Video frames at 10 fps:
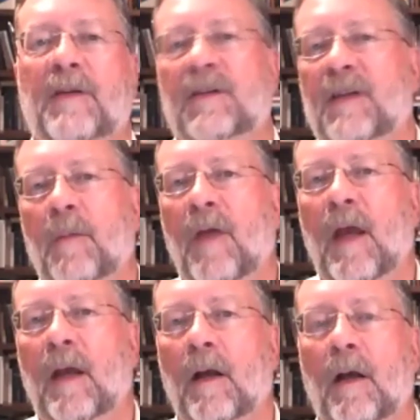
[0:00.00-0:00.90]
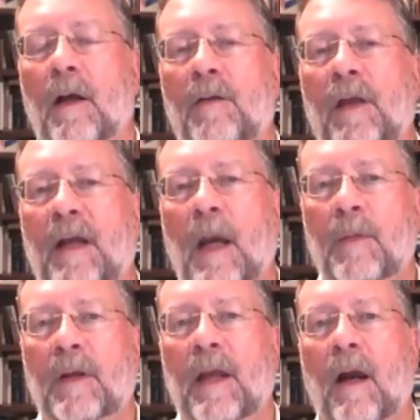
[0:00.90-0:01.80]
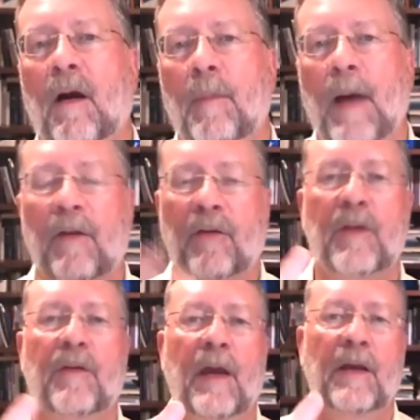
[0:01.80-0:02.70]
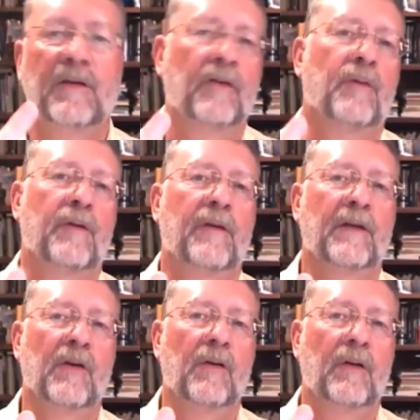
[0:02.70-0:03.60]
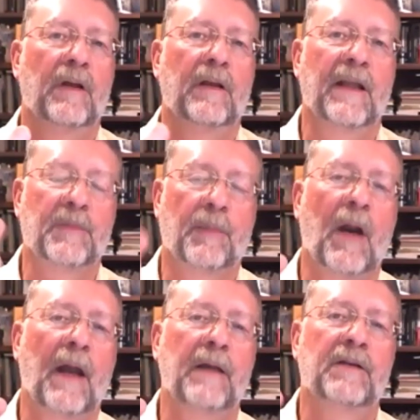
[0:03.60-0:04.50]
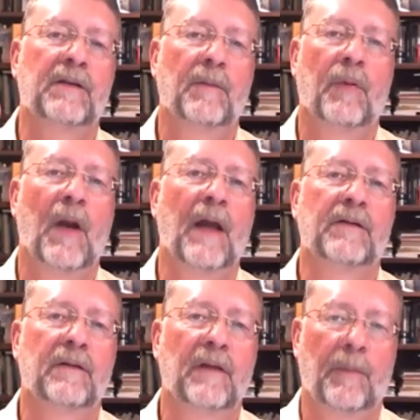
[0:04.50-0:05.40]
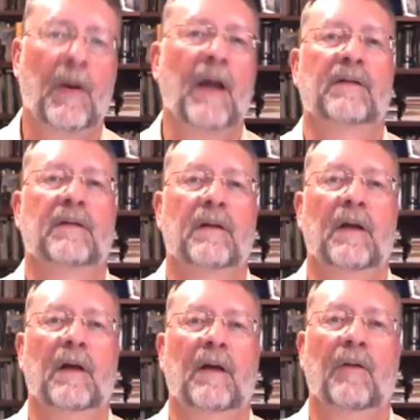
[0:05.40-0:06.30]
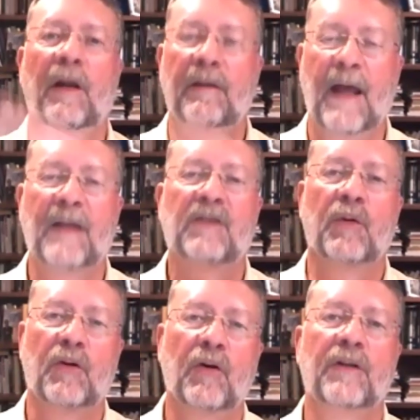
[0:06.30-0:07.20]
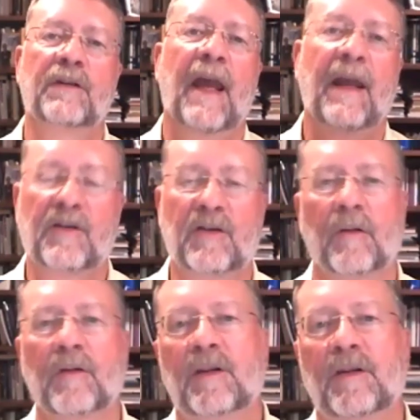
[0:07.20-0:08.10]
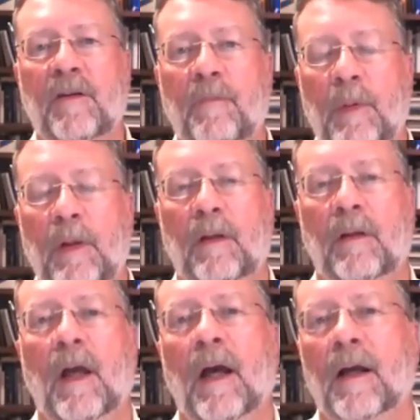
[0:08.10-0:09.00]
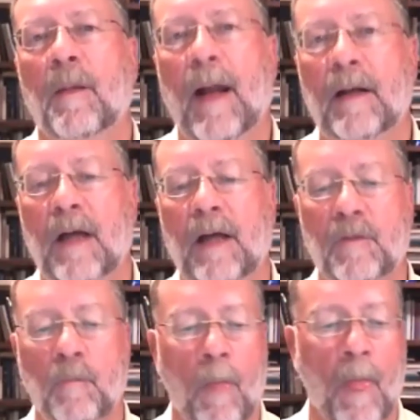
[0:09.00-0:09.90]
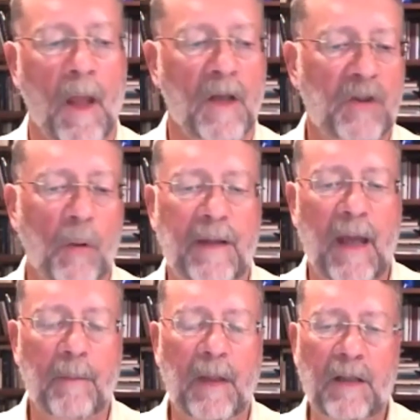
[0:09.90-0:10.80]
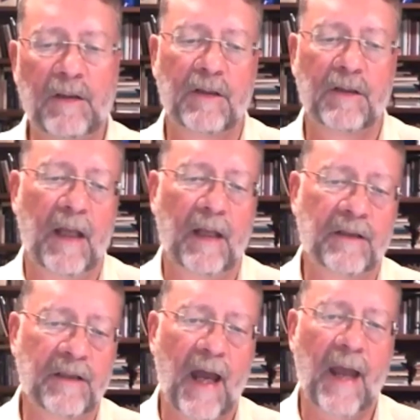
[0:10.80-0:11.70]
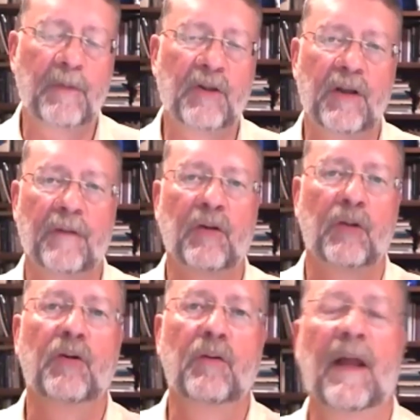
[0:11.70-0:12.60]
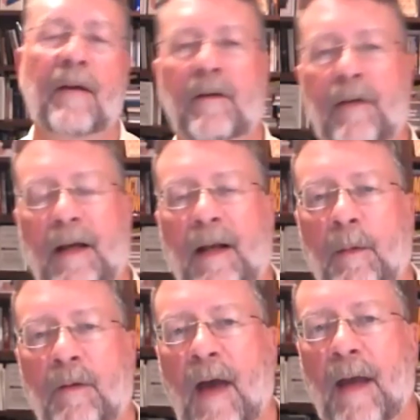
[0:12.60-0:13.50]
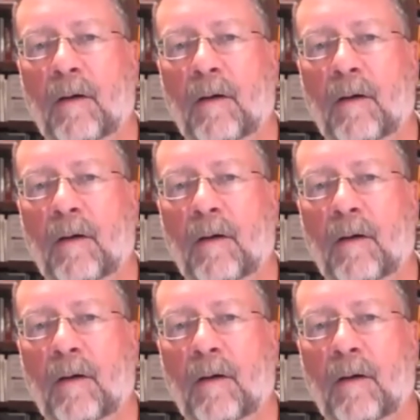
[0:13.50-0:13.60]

same thing. they come to care about three things and three things only, and that's price, price, and price, right? That's when goods and services have been commoditized. So what that means is that it's time to shift to a new level of economic value,